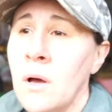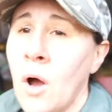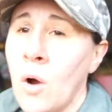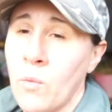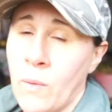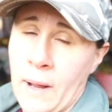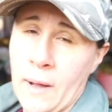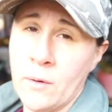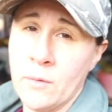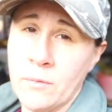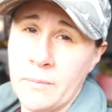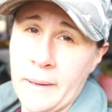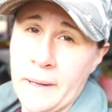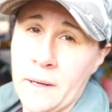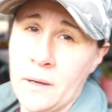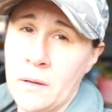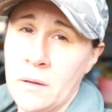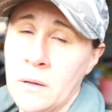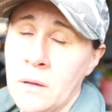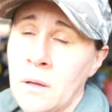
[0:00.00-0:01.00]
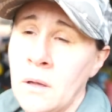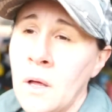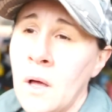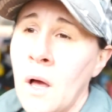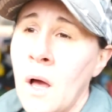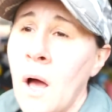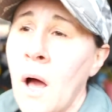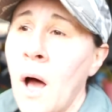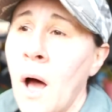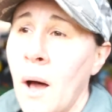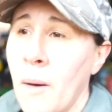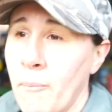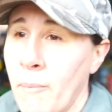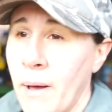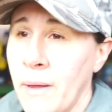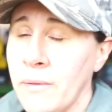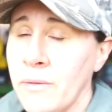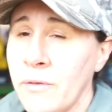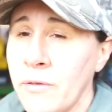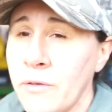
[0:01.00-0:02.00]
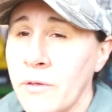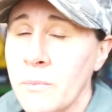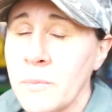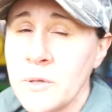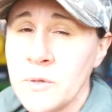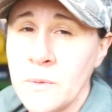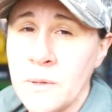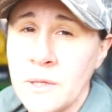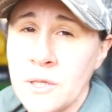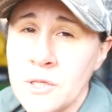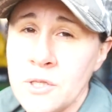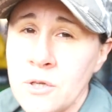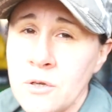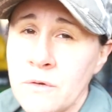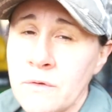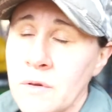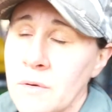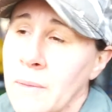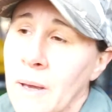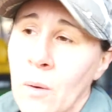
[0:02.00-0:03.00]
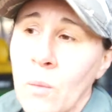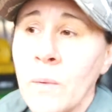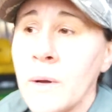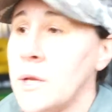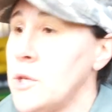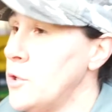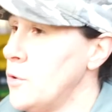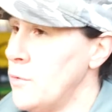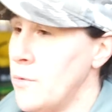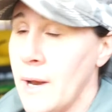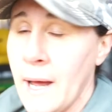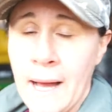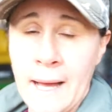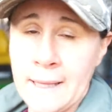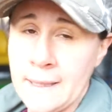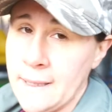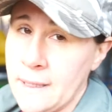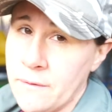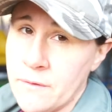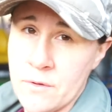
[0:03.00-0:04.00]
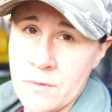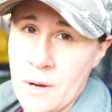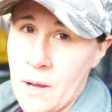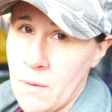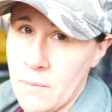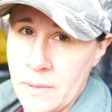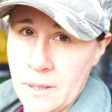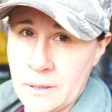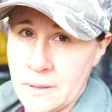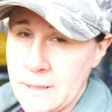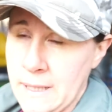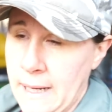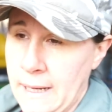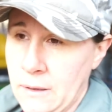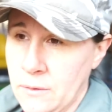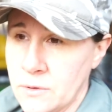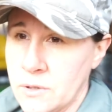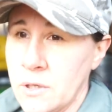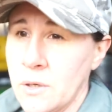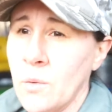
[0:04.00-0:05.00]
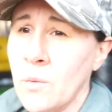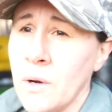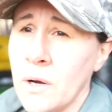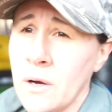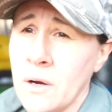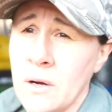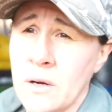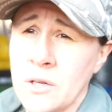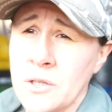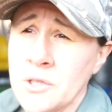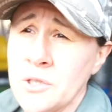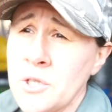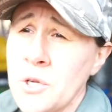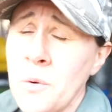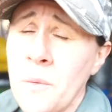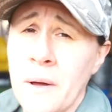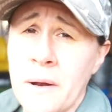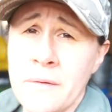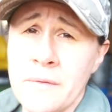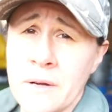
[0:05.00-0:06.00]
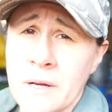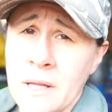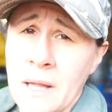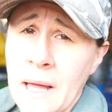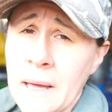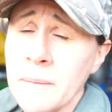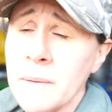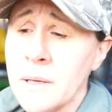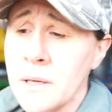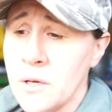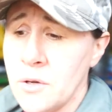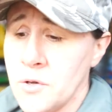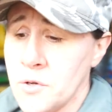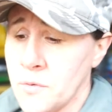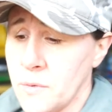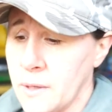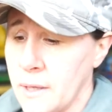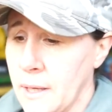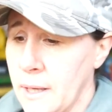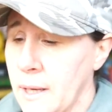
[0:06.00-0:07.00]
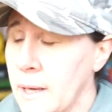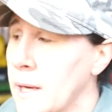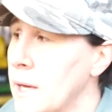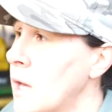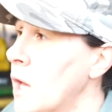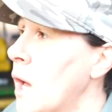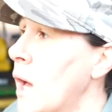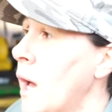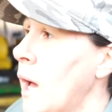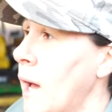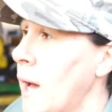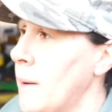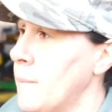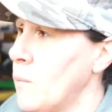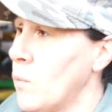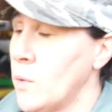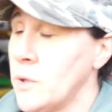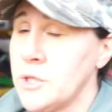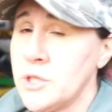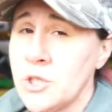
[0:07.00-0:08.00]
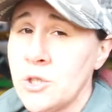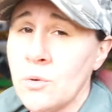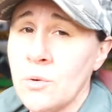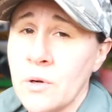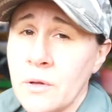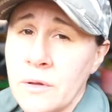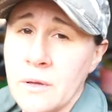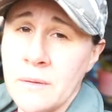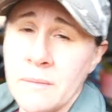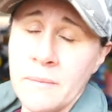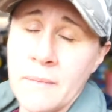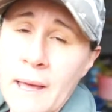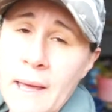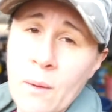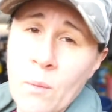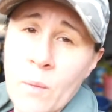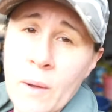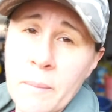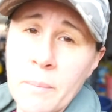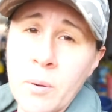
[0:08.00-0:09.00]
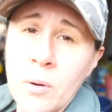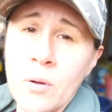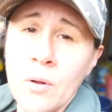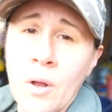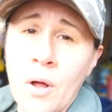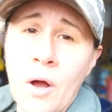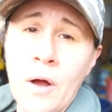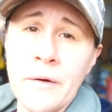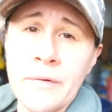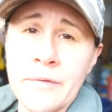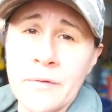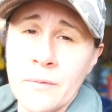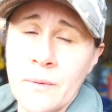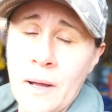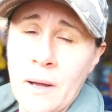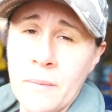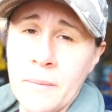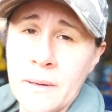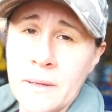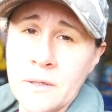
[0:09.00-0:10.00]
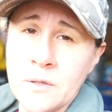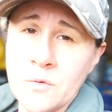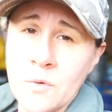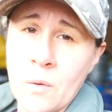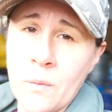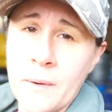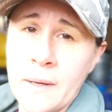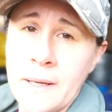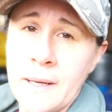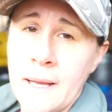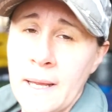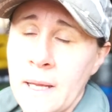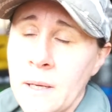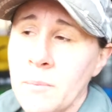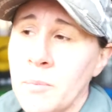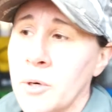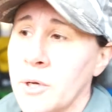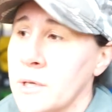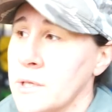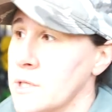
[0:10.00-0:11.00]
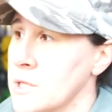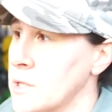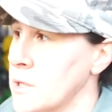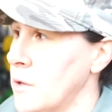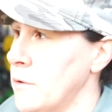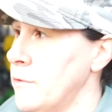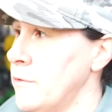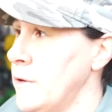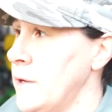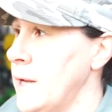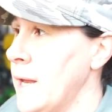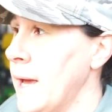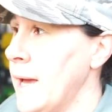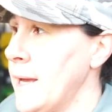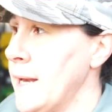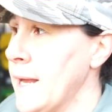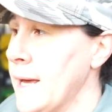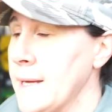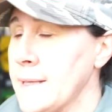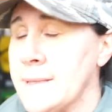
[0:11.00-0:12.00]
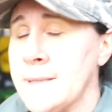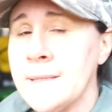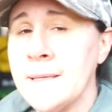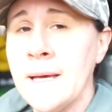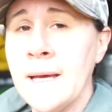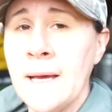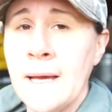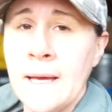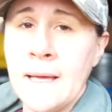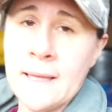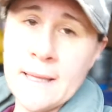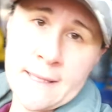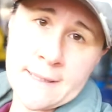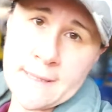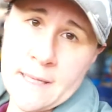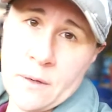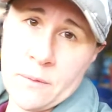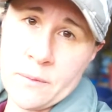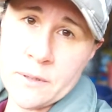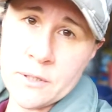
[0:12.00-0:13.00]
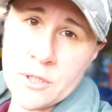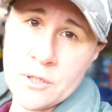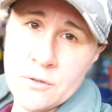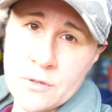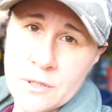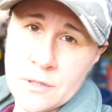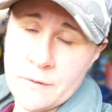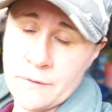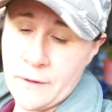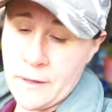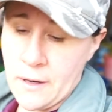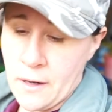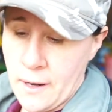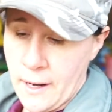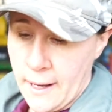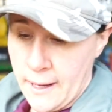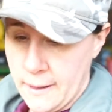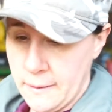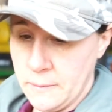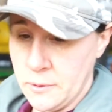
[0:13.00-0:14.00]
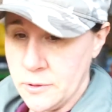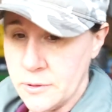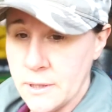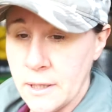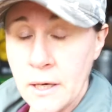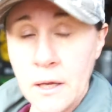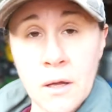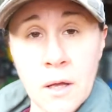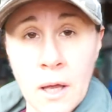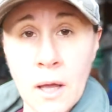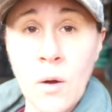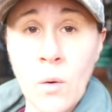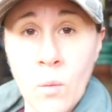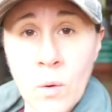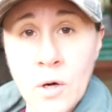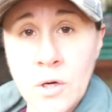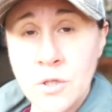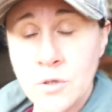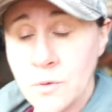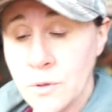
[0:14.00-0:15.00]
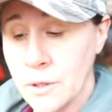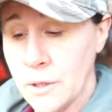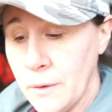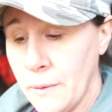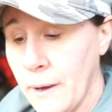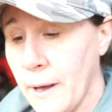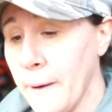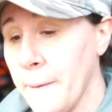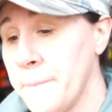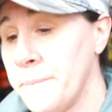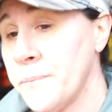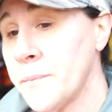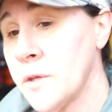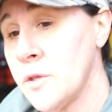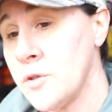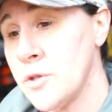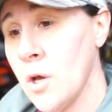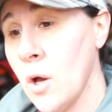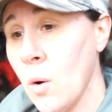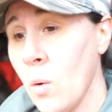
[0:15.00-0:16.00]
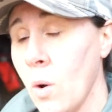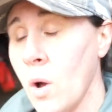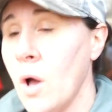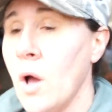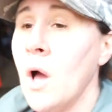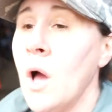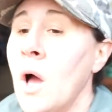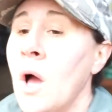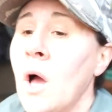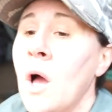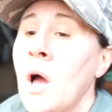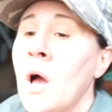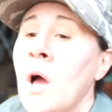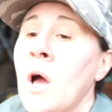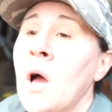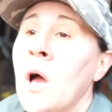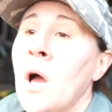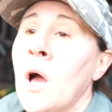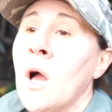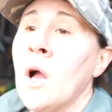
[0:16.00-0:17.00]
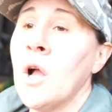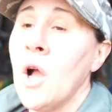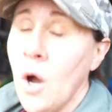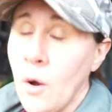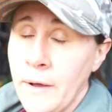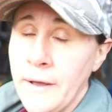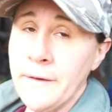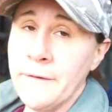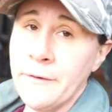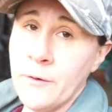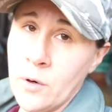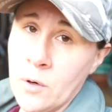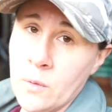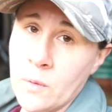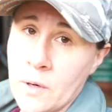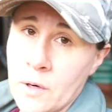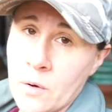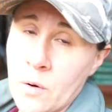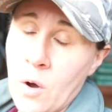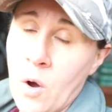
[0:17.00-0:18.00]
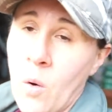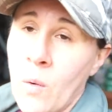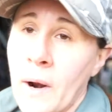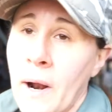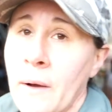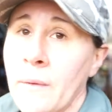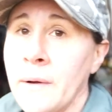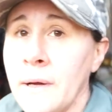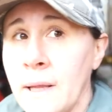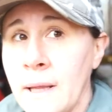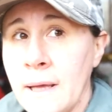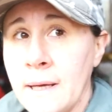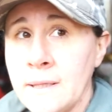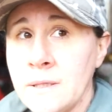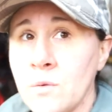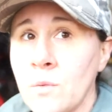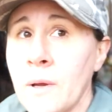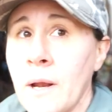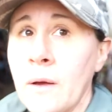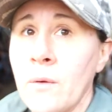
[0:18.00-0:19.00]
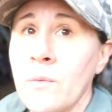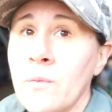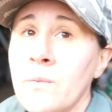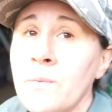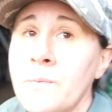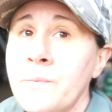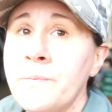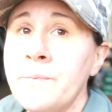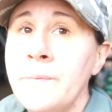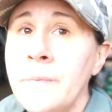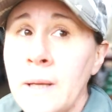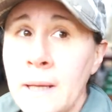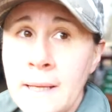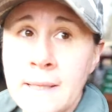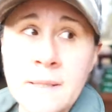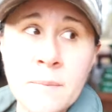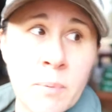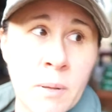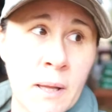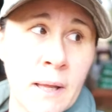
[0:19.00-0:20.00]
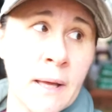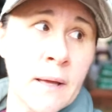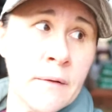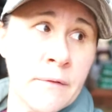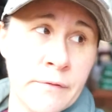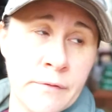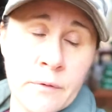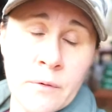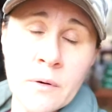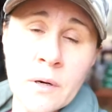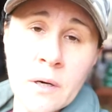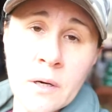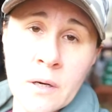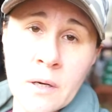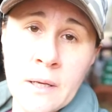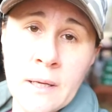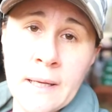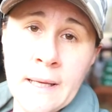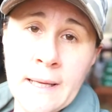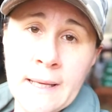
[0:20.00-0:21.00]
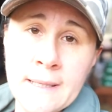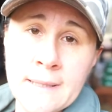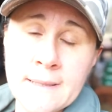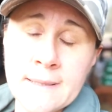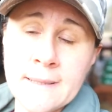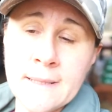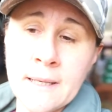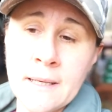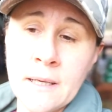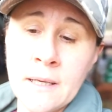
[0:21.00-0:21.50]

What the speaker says: round bale a month between the two of them, and we do not leave the round bales out. We're too wet of a climate usually. We store them and we pull off the round bales what we need, put in slow feed hay nets. That's how we choose to feed our animals, and it works really well. So going forward, what I need to plan for is